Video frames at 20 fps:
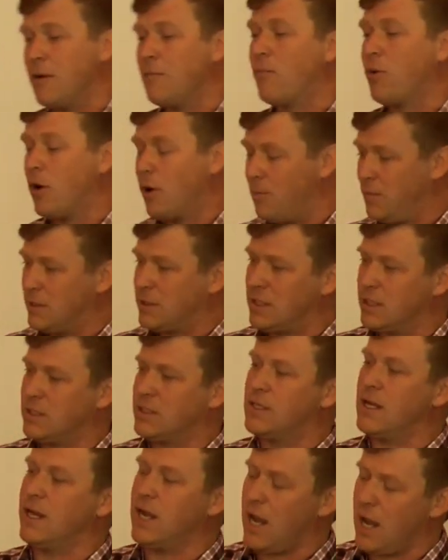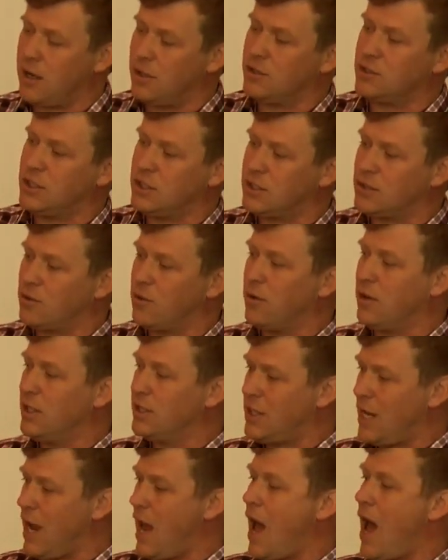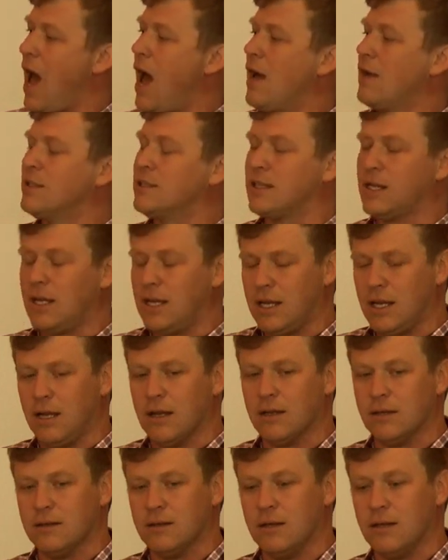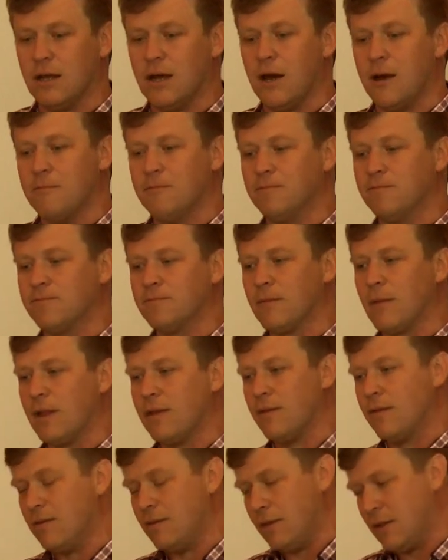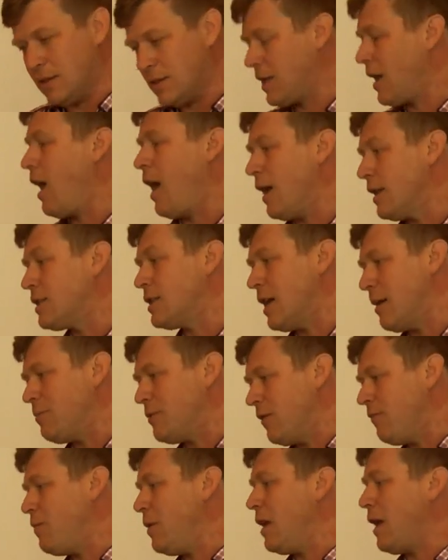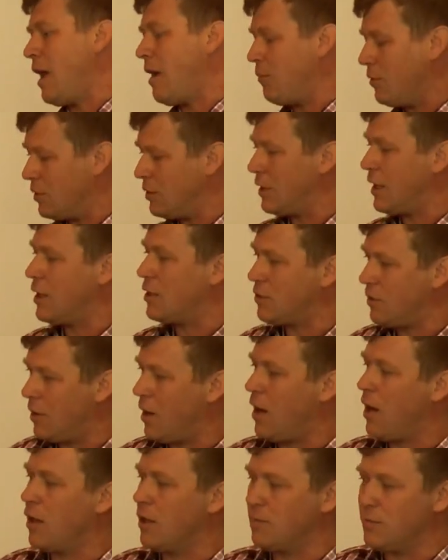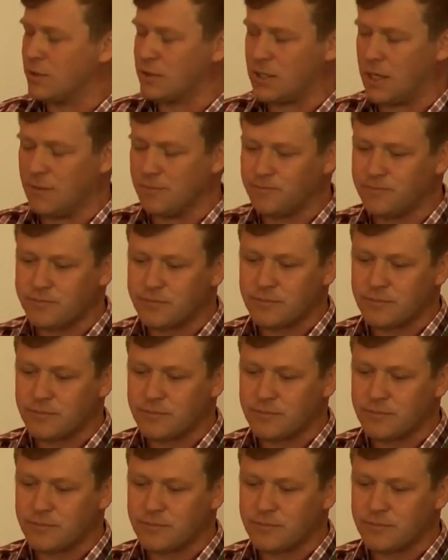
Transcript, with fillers: the purposes that energy storage has in um, this concept of being able to get to 100%,